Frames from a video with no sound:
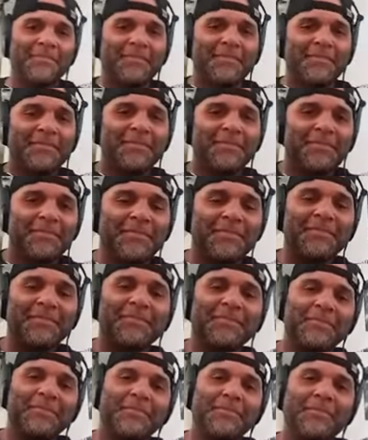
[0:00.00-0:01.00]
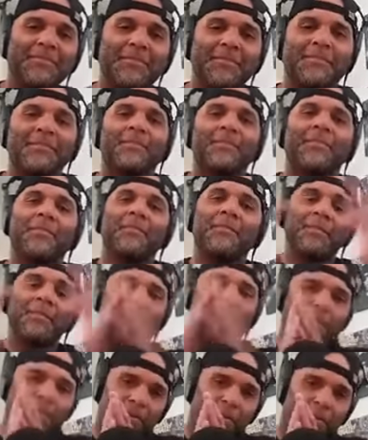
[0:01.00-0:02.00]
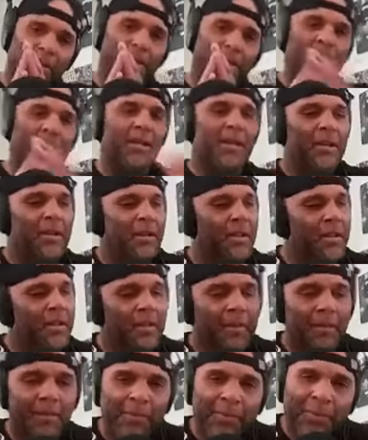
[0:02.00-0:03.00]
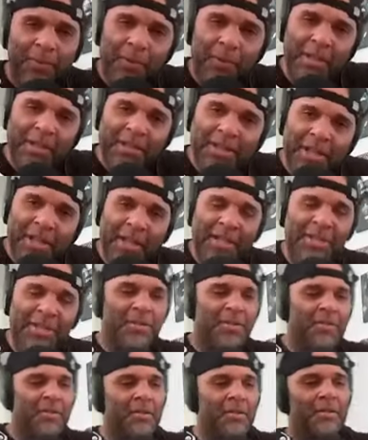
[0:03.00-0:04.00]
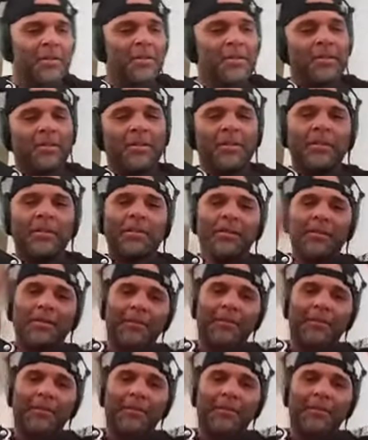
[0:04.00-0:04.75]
No words are spoken by the person on screen.